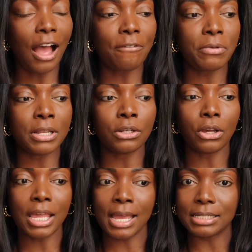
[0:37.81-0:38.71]
I've been
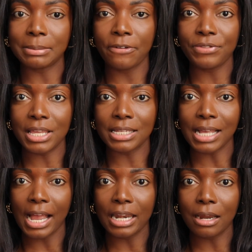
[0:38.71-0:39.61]
looking at some of
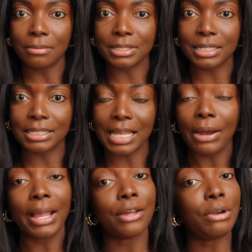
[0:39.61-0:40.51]
these items to see
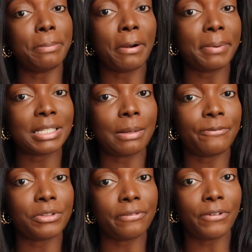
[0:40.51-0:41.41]
how I can repurpose them
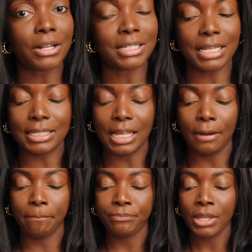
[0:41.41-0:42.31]
for the fall
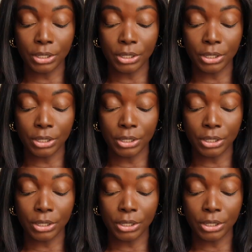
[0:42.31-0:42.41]
season.